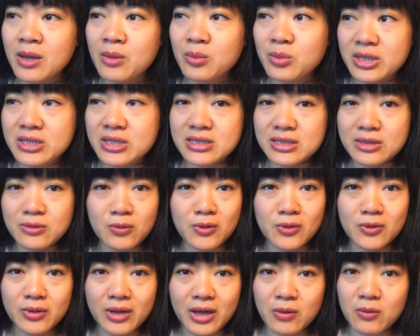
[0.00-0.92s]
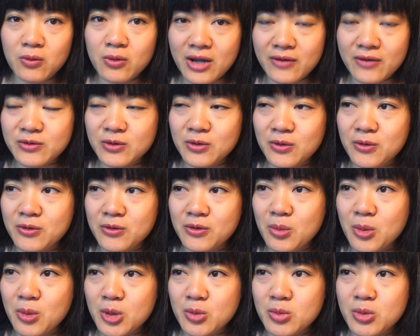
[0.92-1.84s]
Plus I won't have to go to the
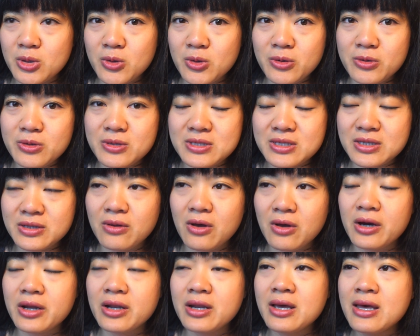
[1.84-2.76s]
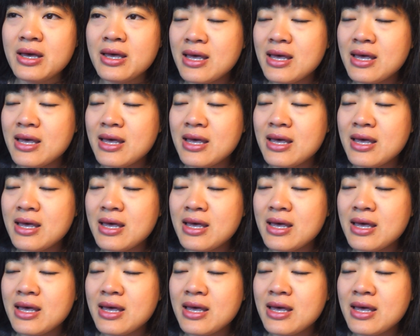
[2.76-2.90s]
barber or the salon.